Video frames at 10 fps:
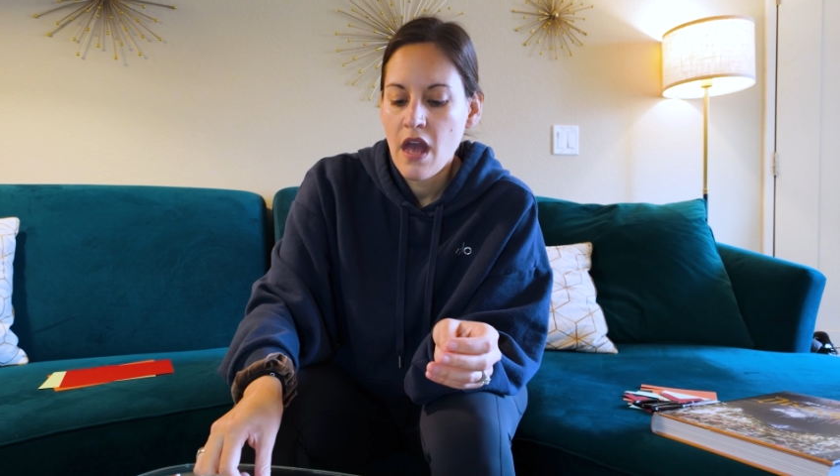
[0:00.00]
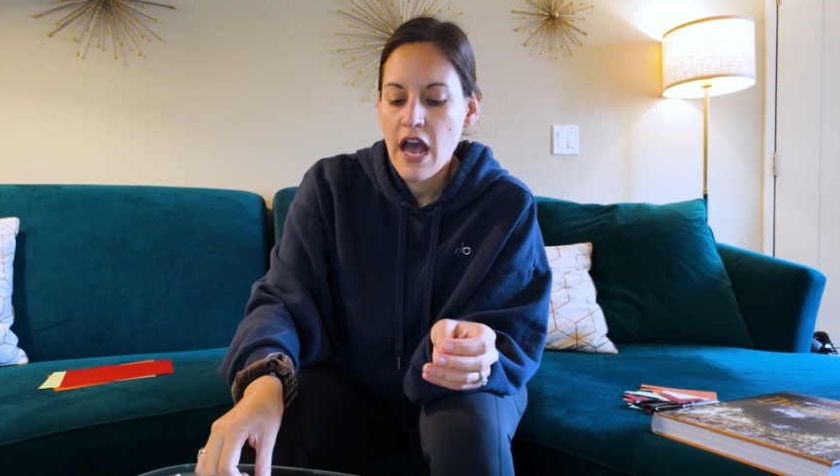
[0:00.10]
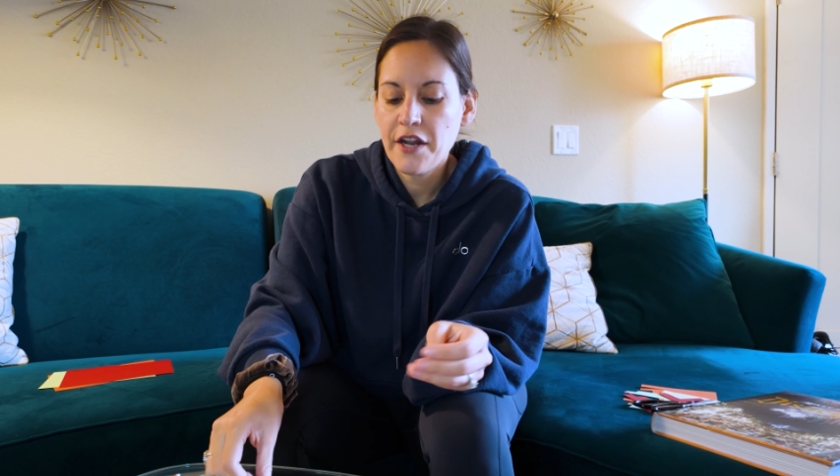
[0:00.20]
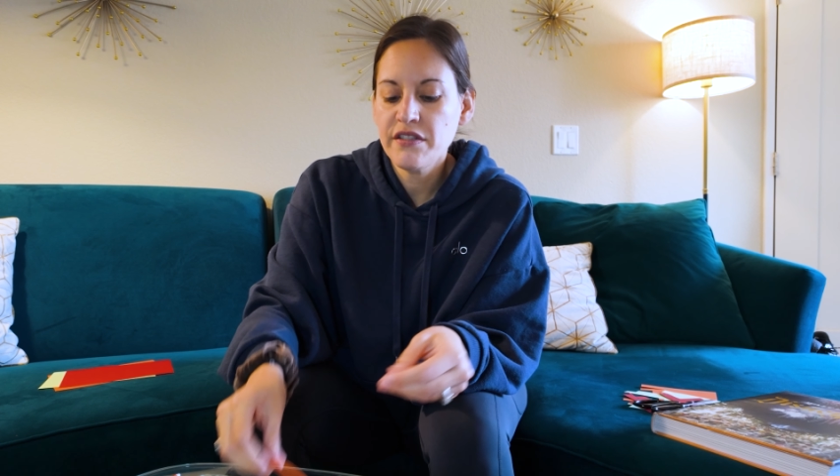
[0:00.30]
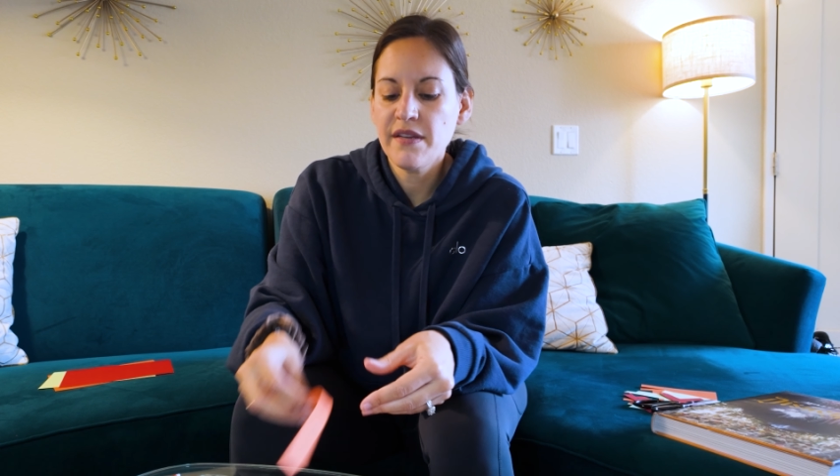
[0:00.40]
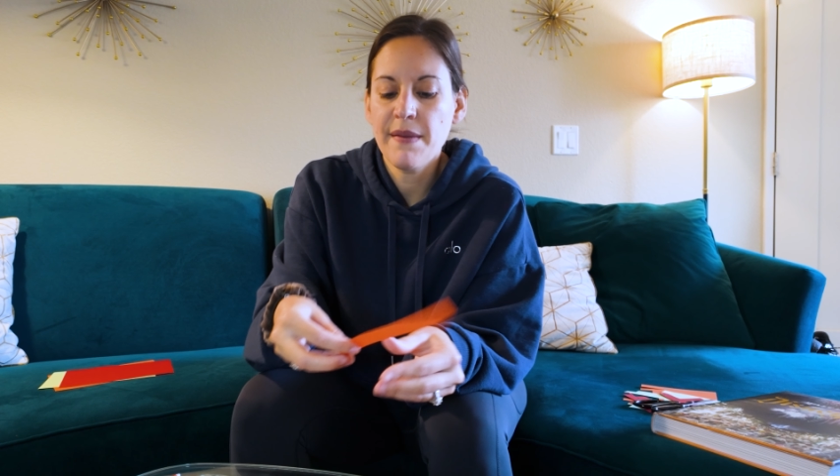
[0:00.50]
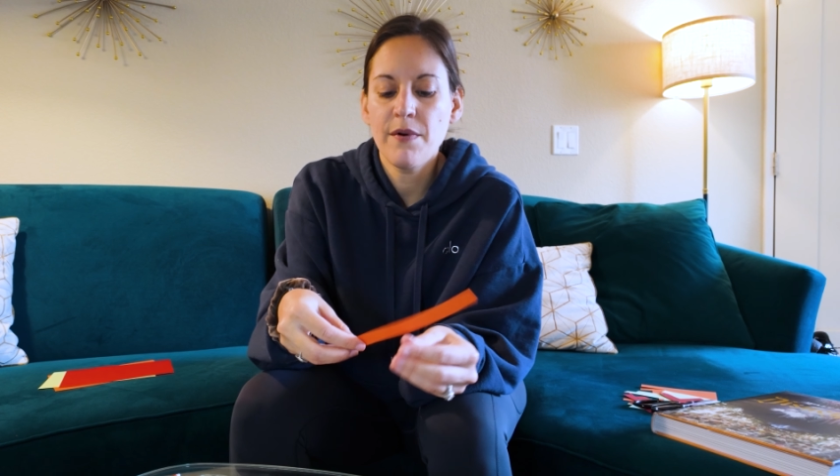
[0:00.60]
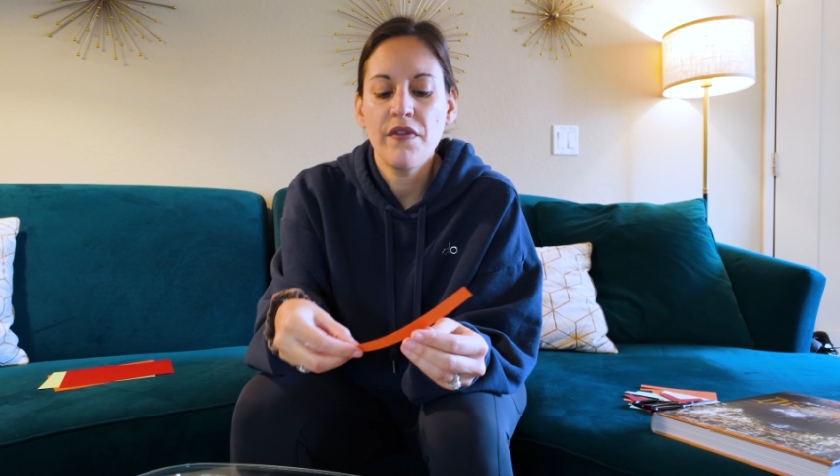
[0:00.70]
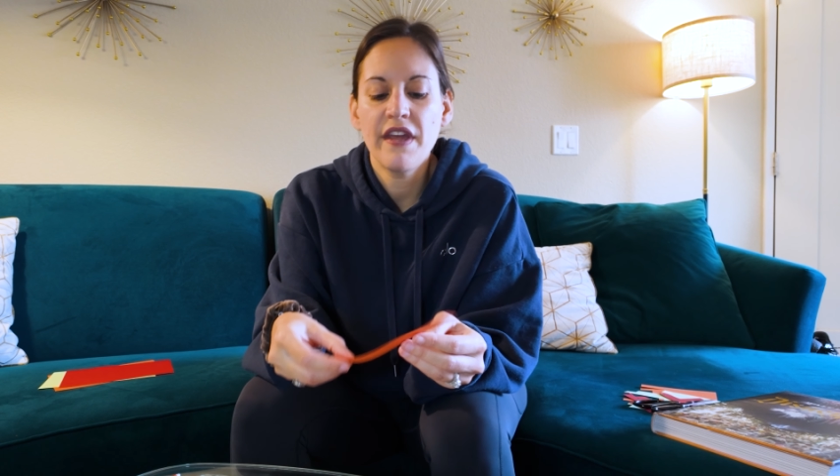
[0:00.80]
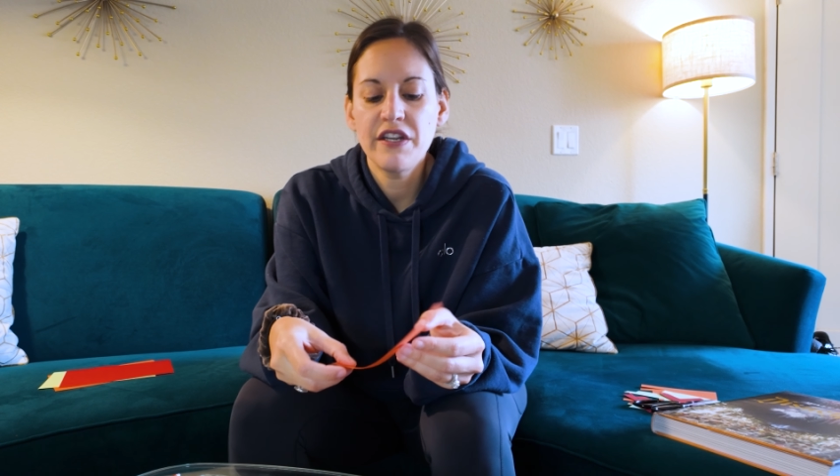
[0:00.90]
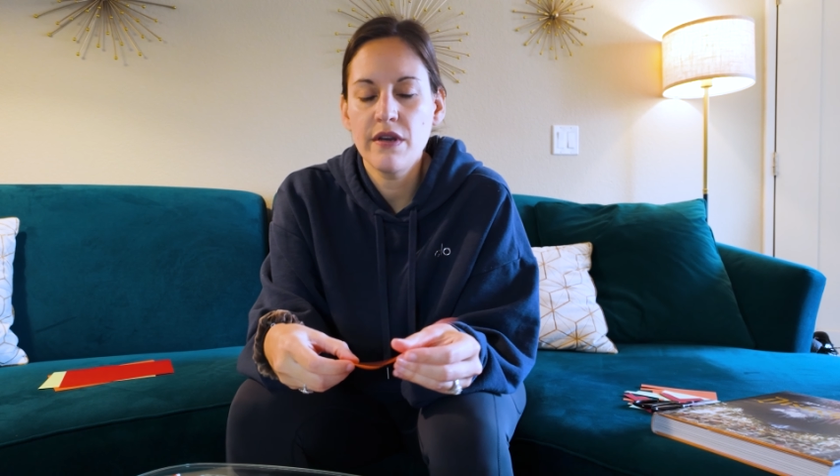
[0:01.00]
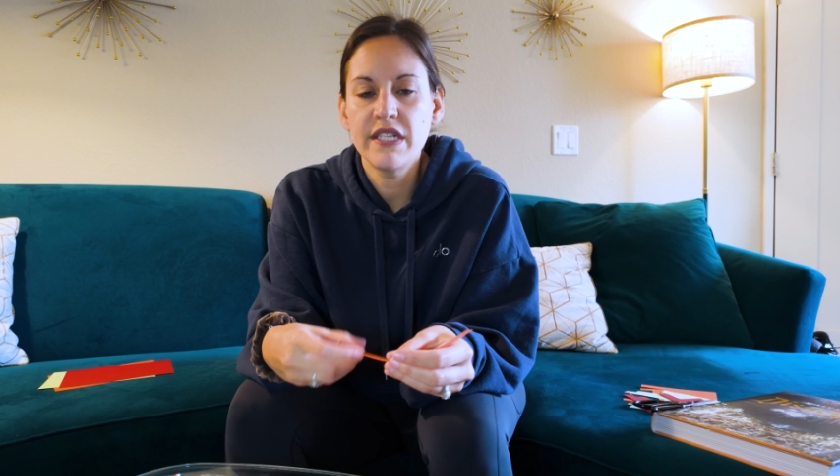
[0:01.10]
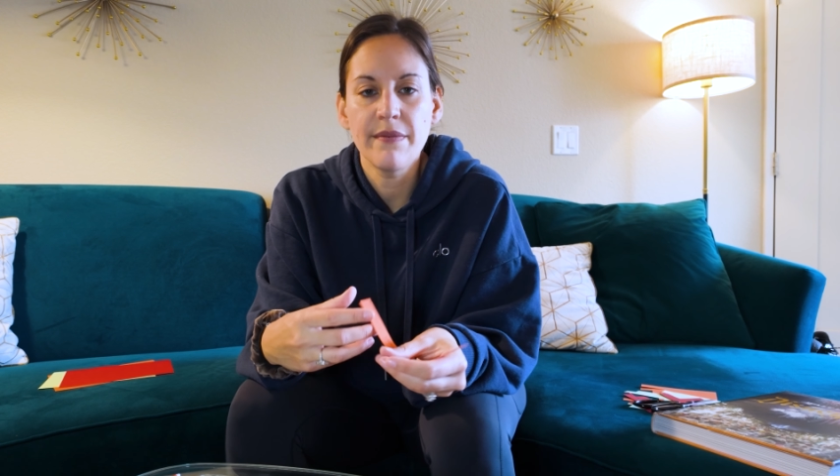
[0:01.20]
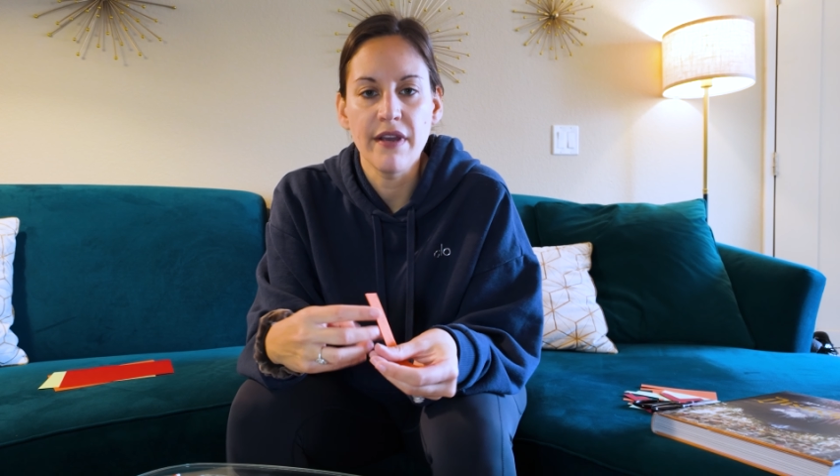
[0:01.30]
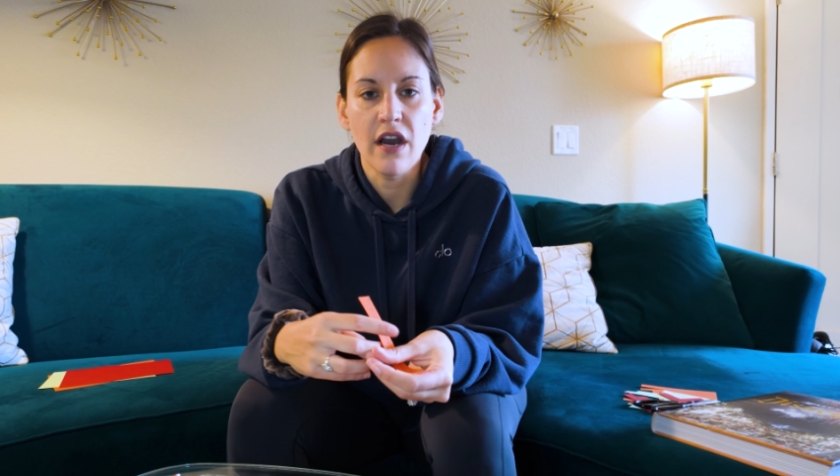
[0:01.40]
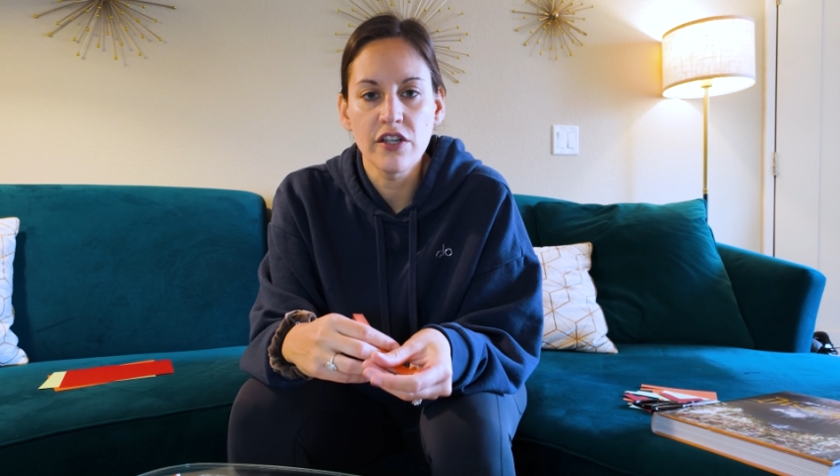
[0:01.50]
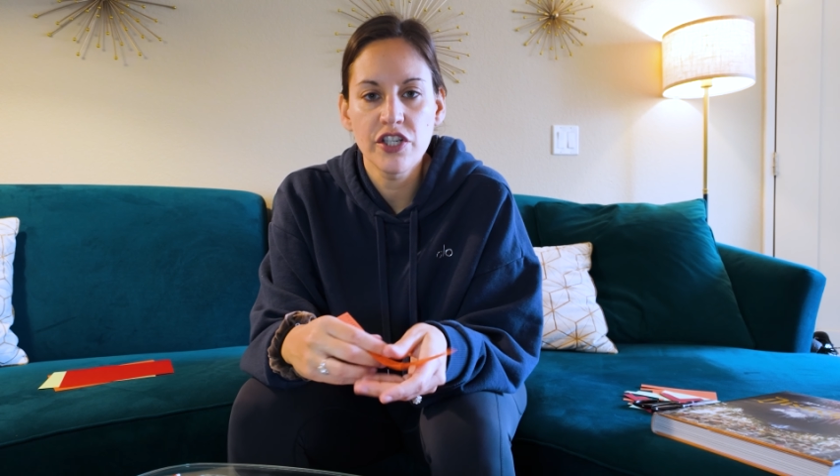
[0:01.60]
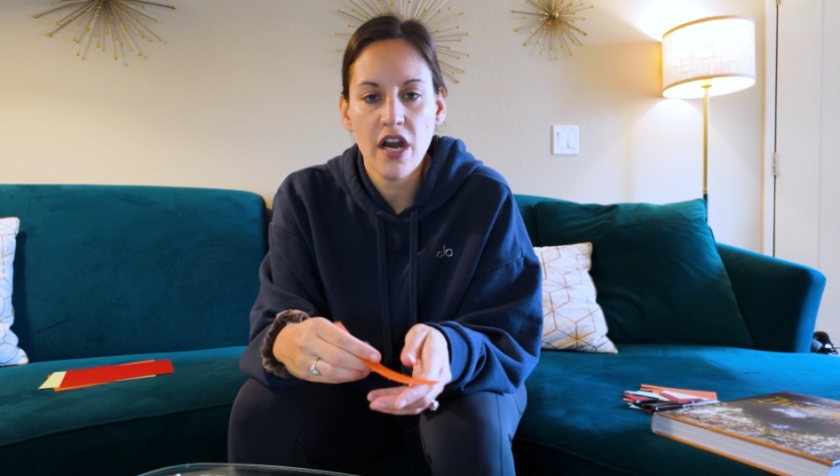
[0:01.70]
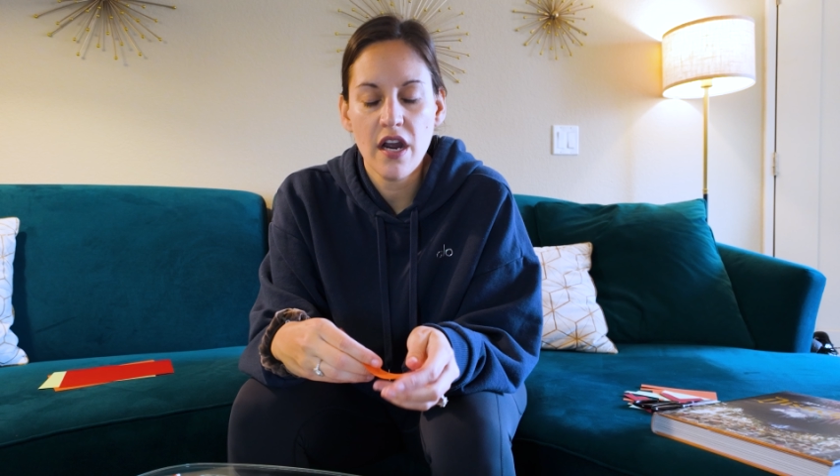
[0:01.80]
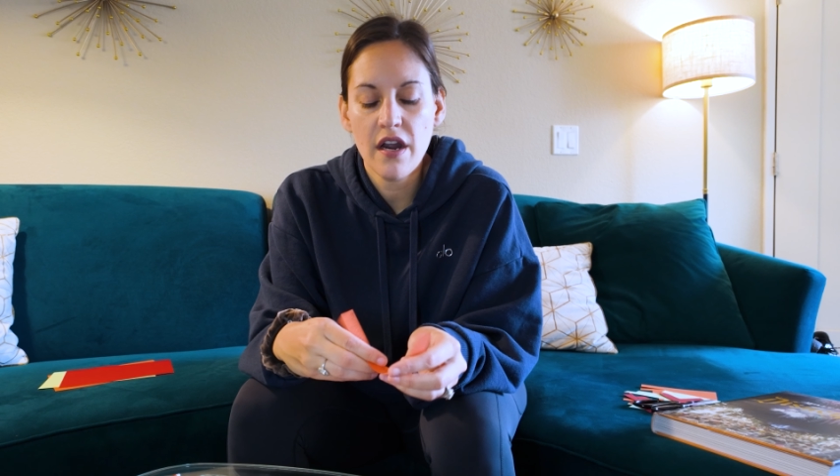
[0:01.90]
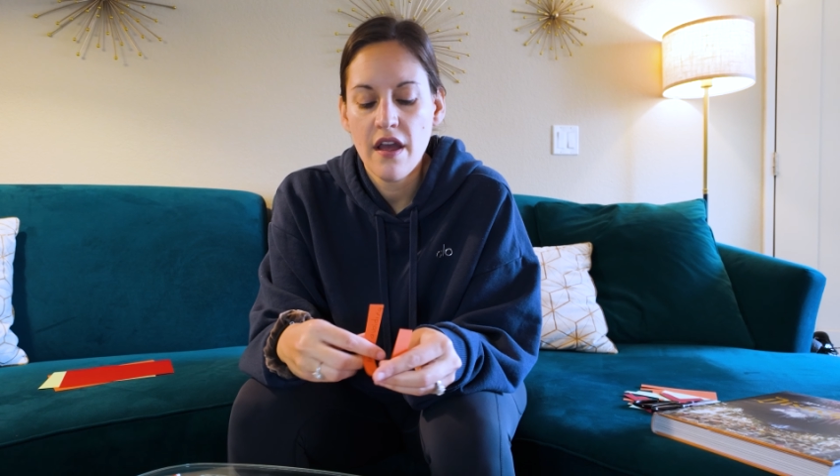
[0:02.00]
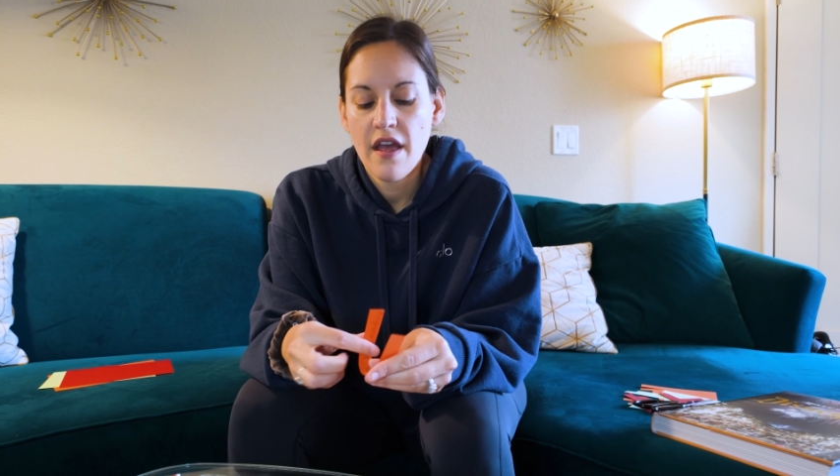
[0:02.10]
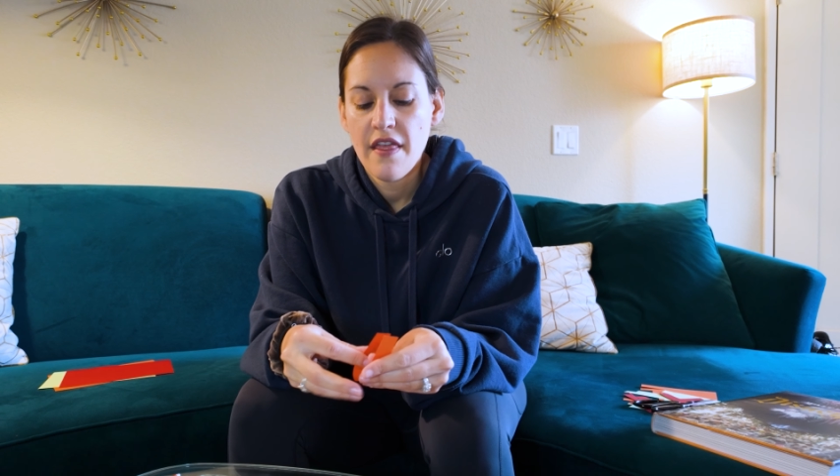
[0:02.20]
I know some people, when they do a TBR jar,